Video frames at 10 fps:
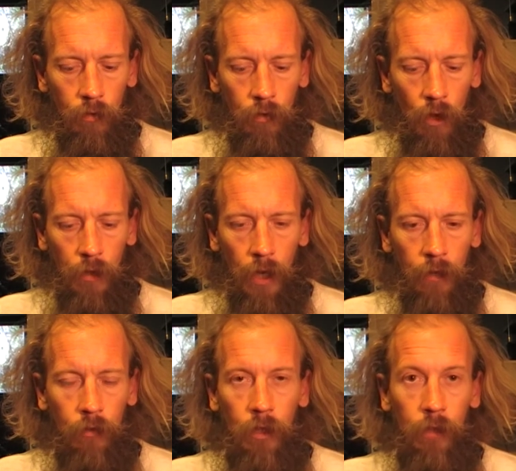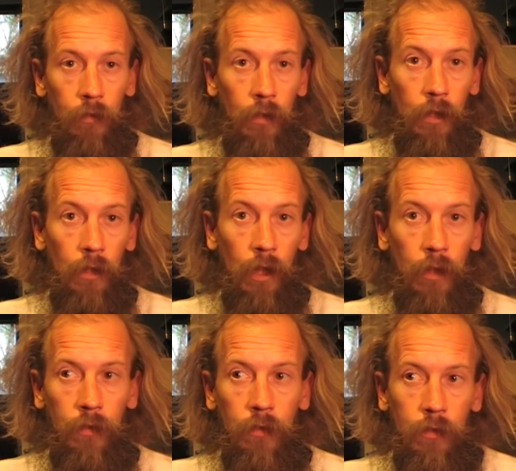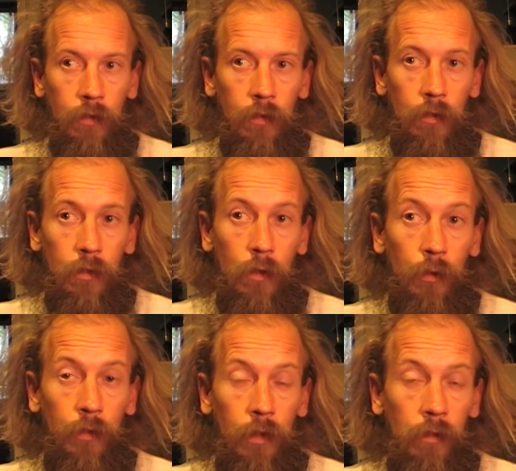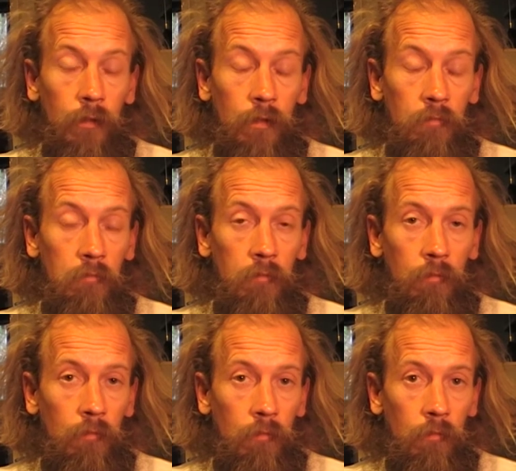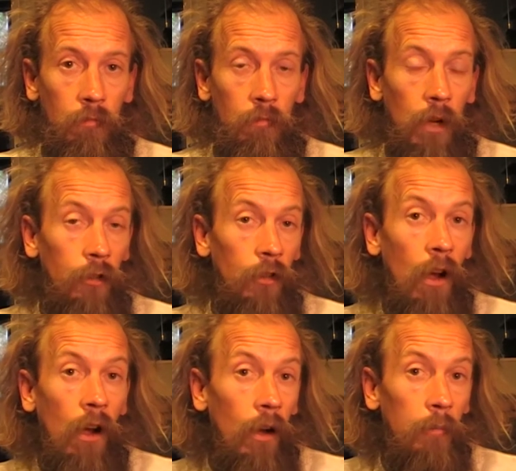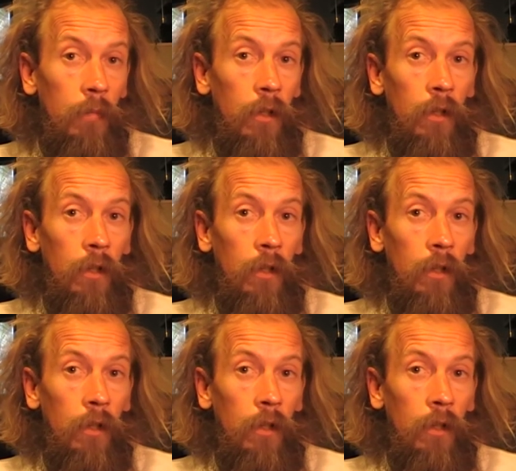don't actually see it's causing much harm,